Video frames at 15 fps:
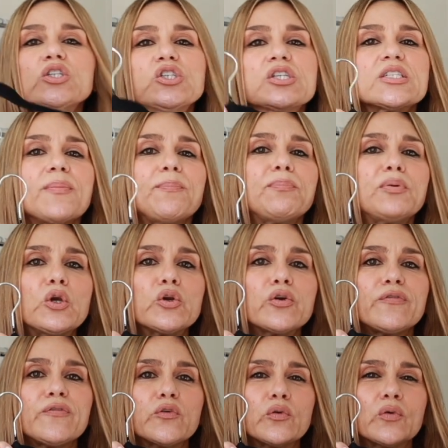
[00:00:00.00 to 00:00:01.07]
just a
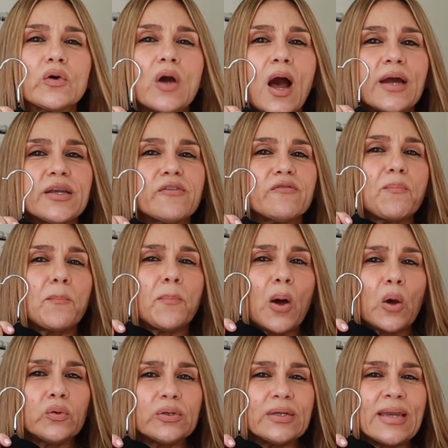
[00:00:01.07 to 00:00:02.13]
beautiful kind of boat